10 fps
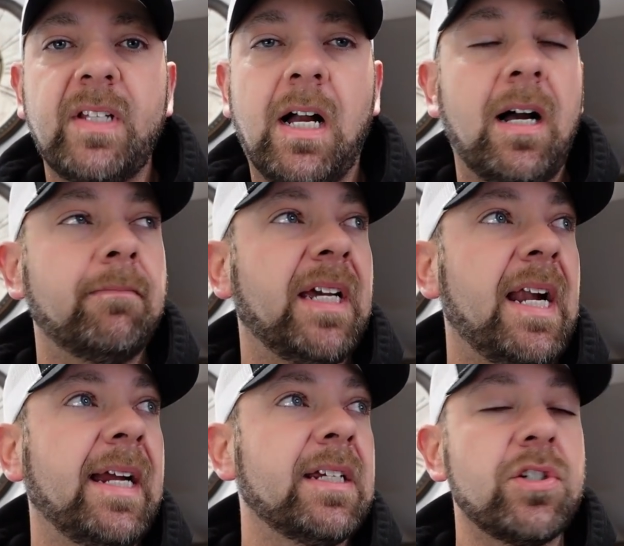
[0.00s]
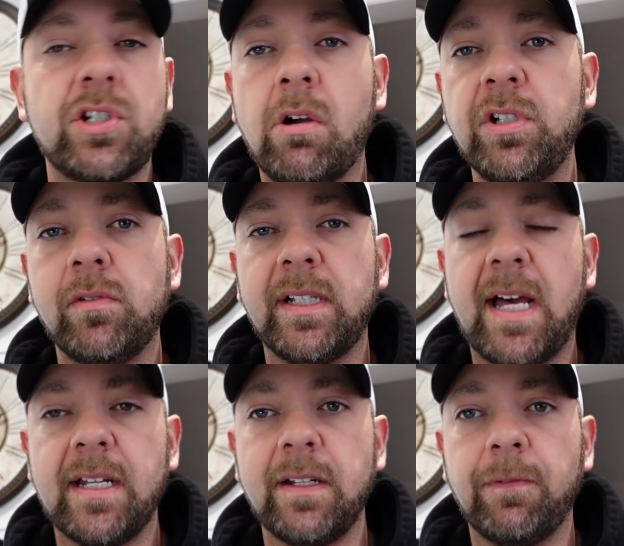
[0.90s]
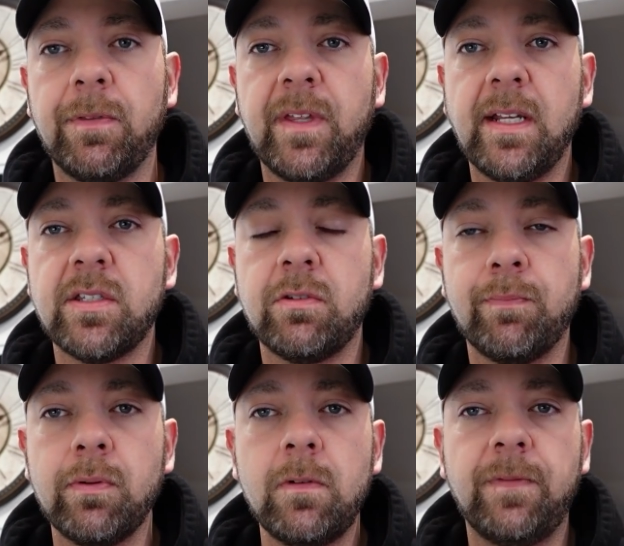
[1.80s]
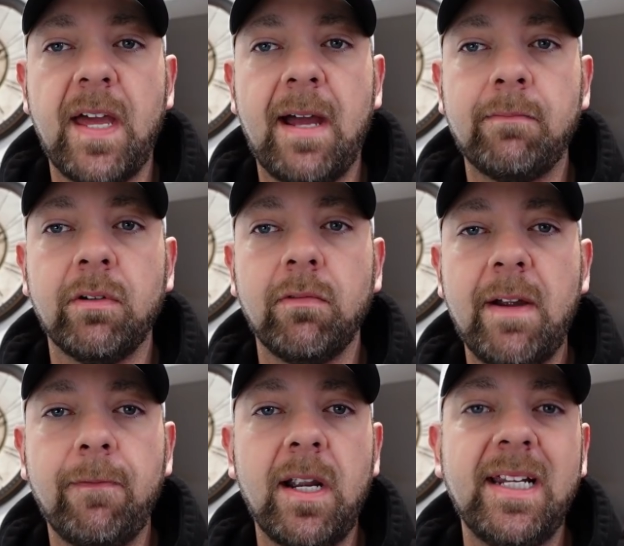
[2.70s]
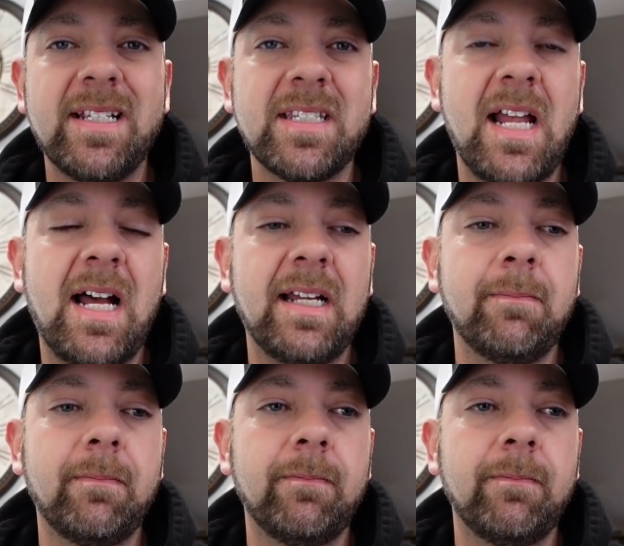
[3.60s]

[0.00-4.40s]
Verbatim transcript: Um, and I can show you a lot of different things to prove that, but rev rate is not